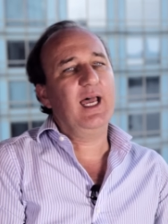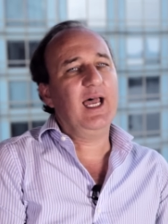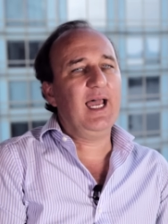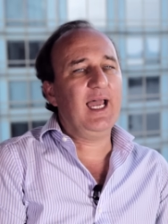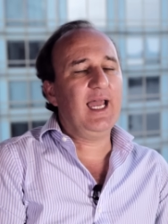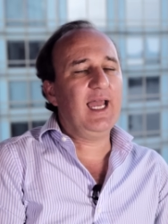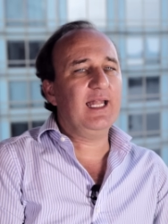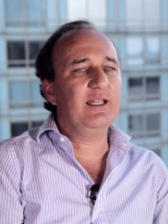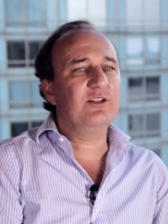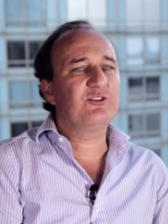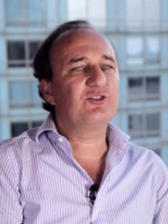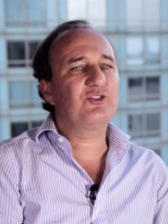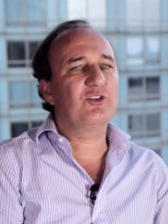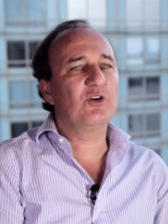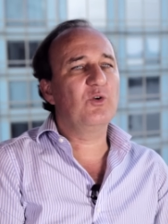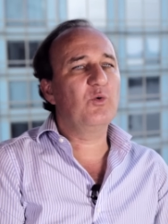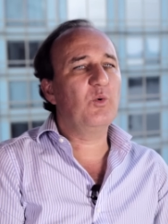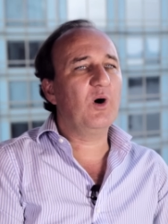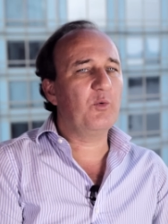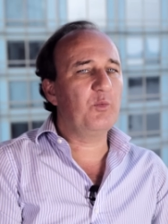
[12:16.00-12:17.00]
And
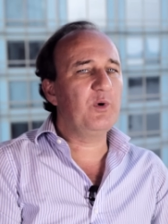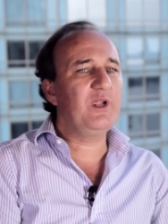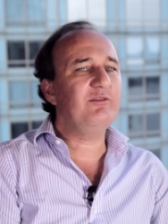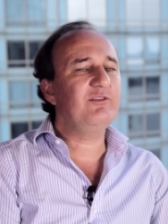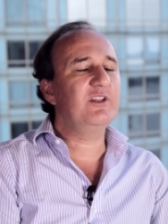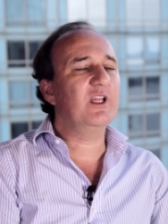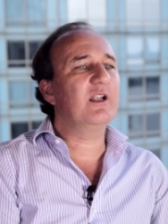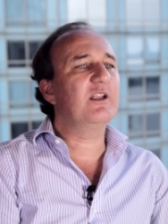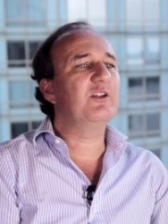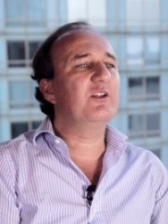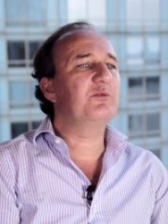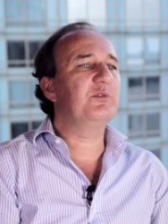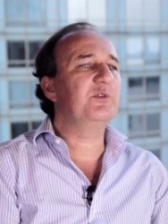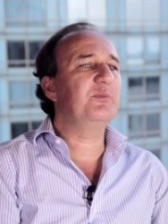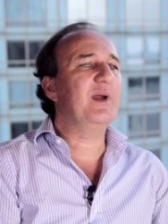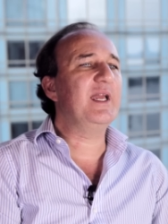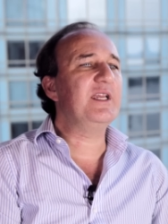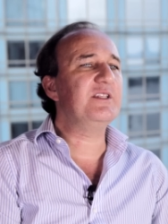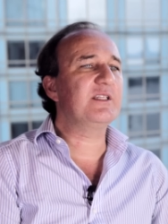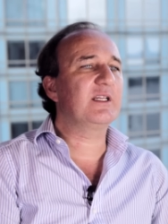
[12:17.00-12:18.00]
so what we've done is we
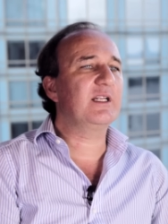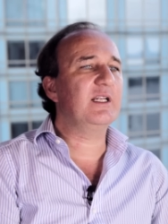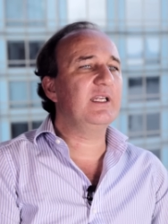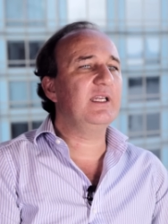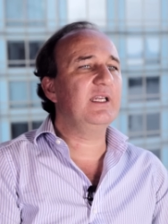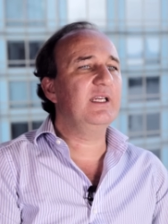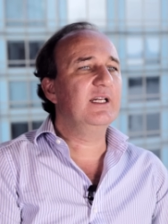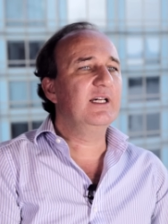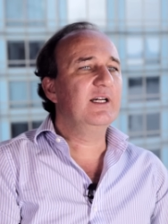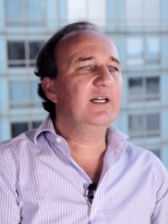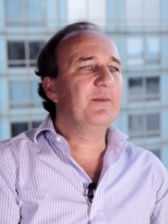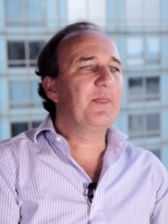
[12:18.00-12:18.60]
basically